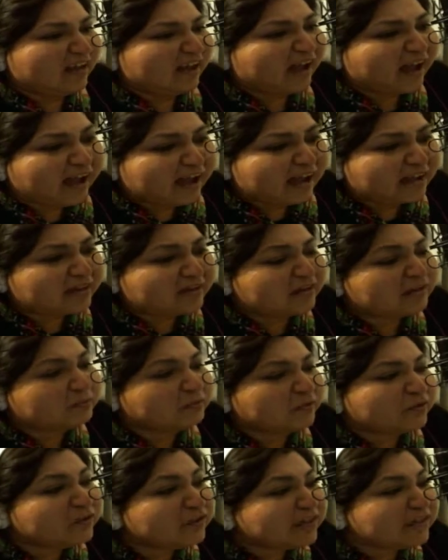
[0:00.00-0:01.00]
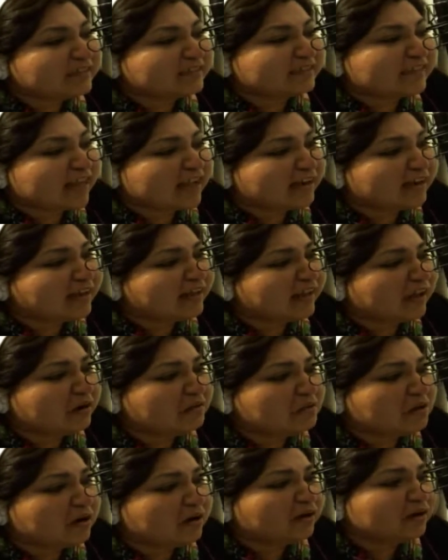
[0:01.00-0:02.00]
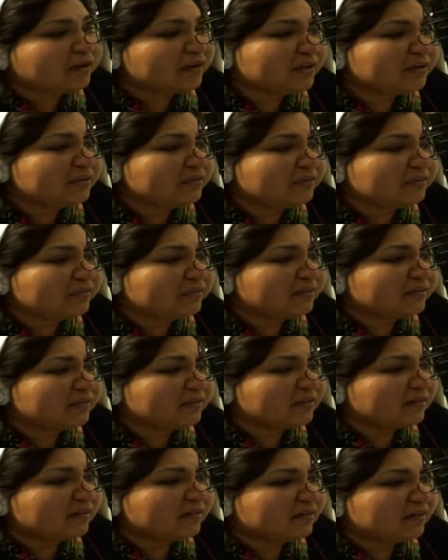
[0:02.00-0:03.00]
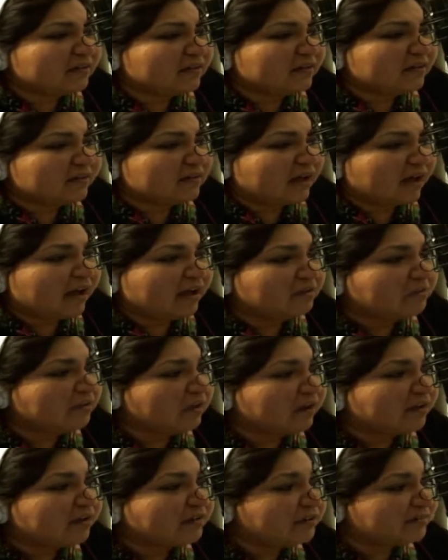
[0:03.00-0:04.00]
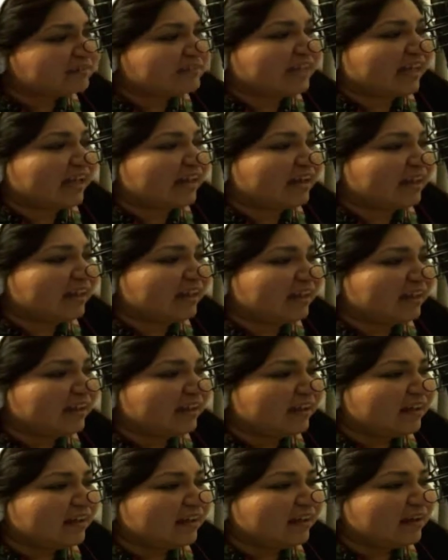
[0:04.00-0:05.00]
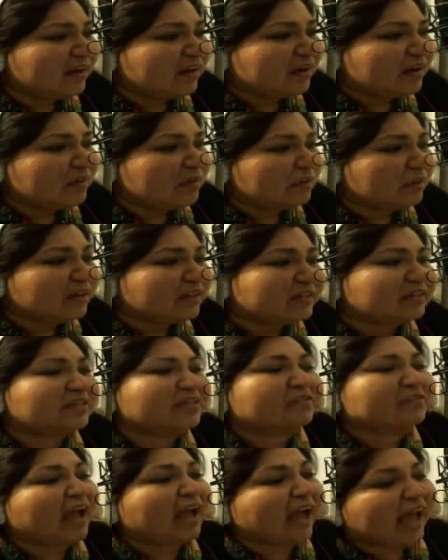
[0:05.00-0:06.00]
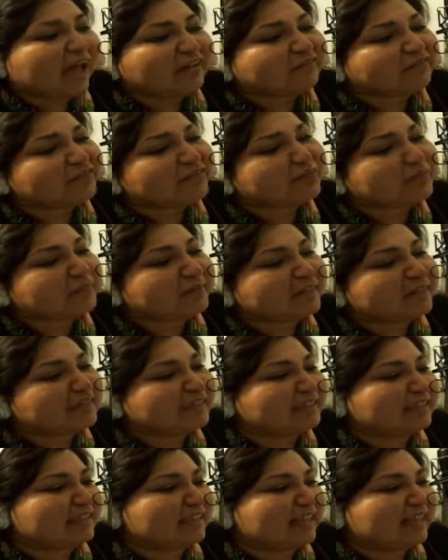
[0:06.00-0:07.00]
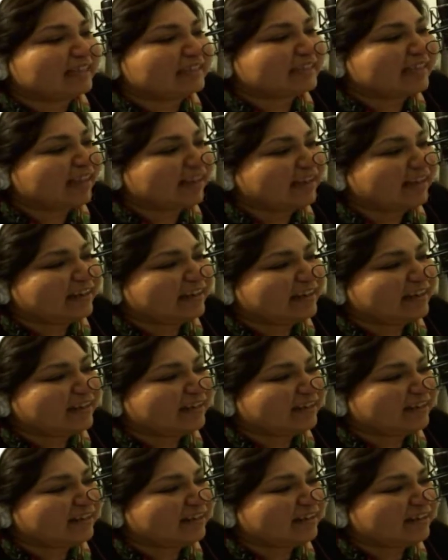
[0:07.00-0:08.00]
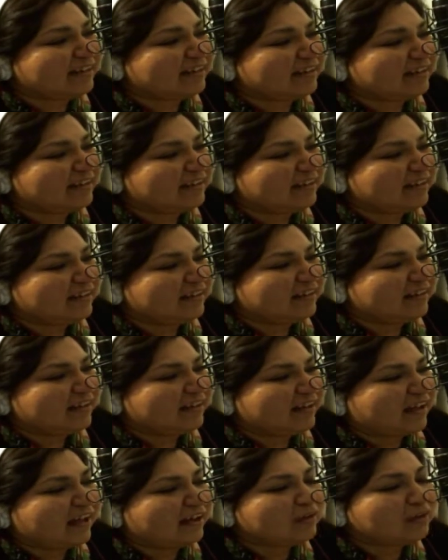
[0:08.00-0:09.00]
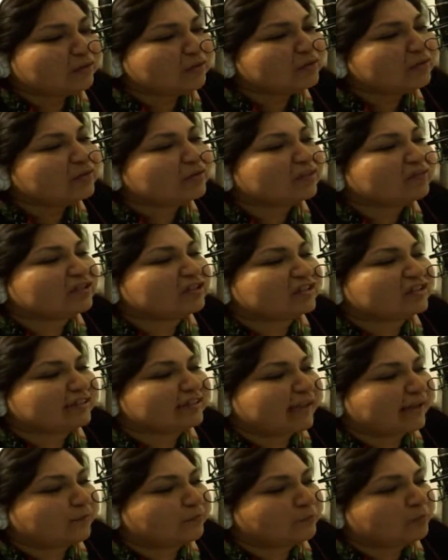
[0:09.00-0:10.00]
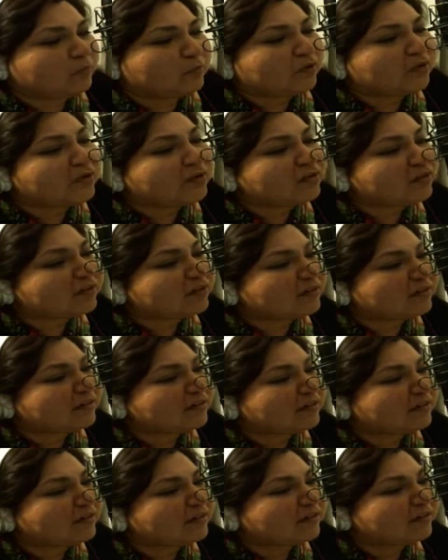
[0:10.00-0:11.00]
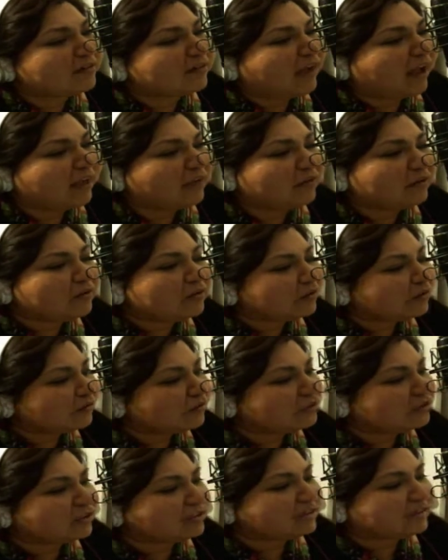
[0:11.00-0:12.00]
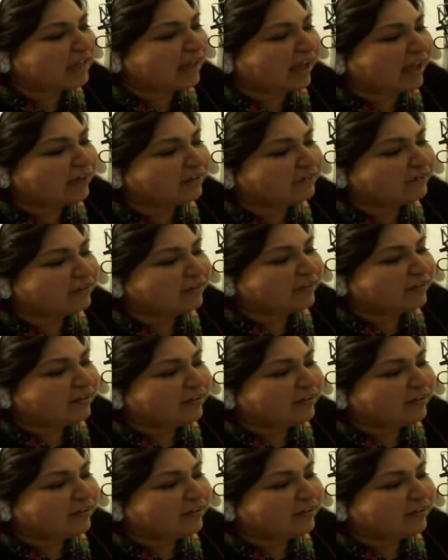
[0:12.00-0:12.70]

Hi, good morning, Daddy. How are you? How are you, Daddy? What do you have for me today, Daddy? I know you don't just have work. I know you don't just have